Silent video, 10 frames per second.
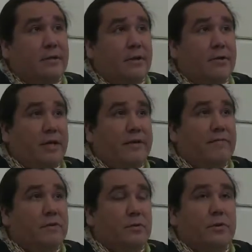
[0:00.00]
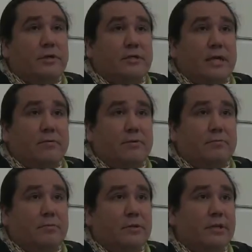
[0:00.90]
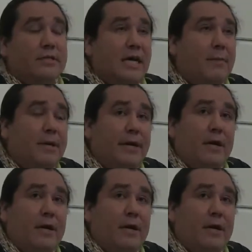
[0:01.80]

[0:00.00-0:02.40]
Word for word: you know, the evildoers that would contaminate